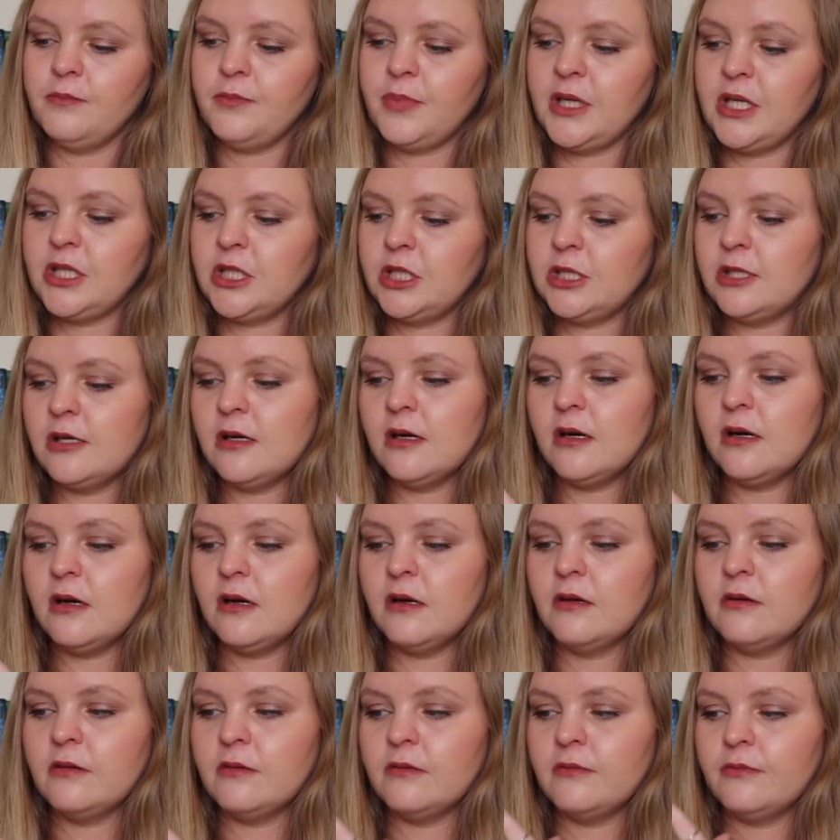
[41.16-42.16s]

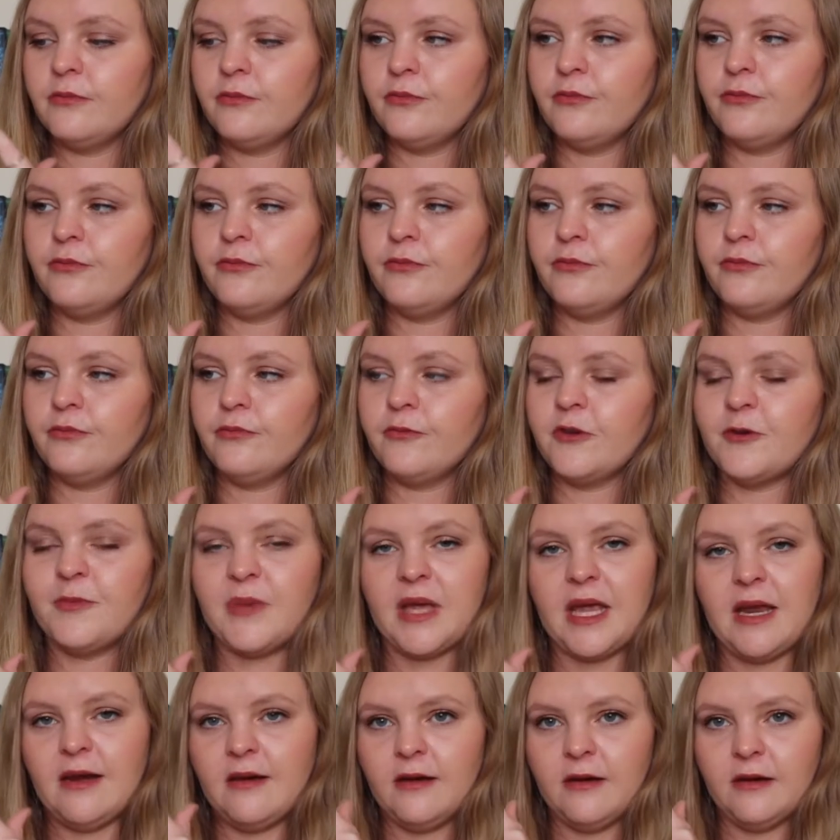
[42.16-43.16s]
picture
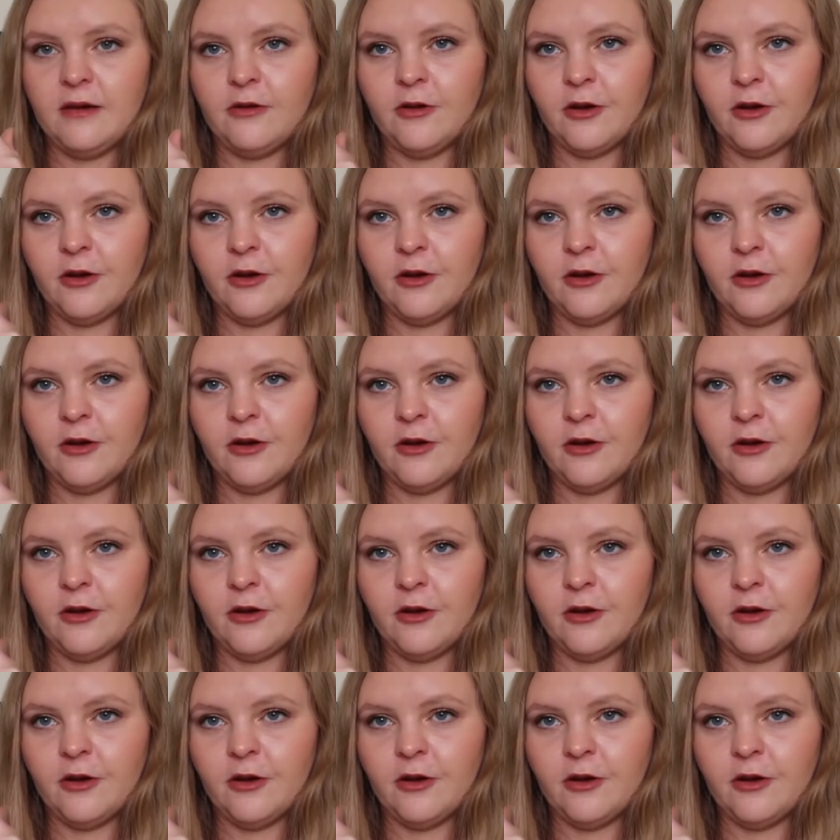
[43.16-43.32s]
repeated